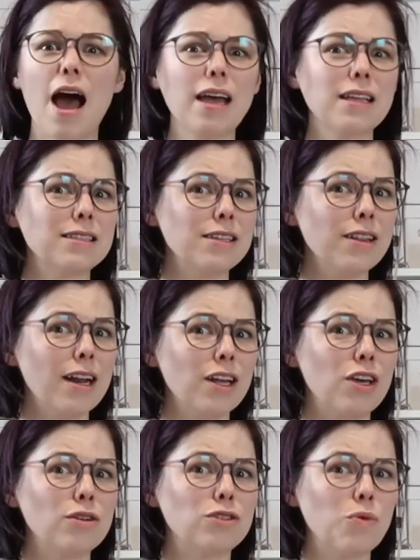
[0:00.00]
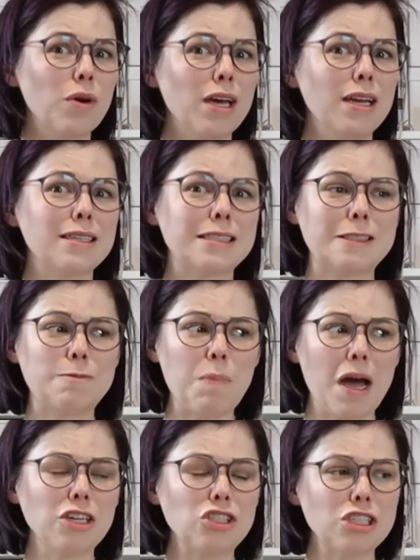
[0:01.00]
I consider that a huge win,
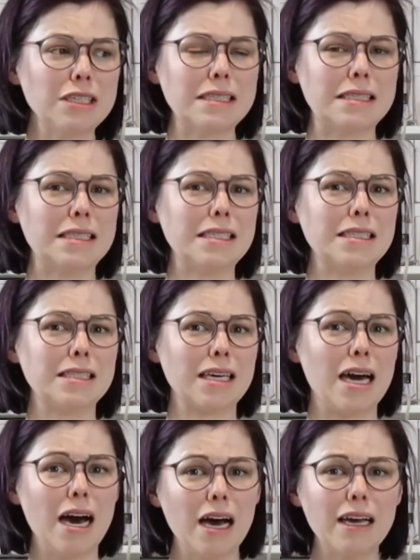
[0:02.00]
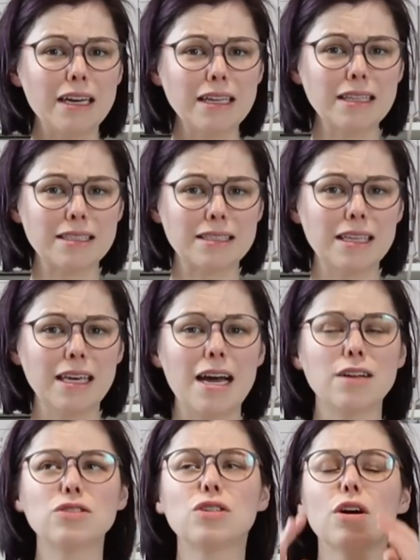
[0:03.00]
especially since cutting this thing
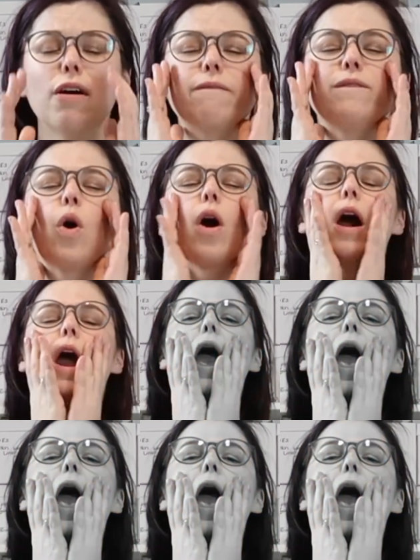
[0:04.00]
out took part.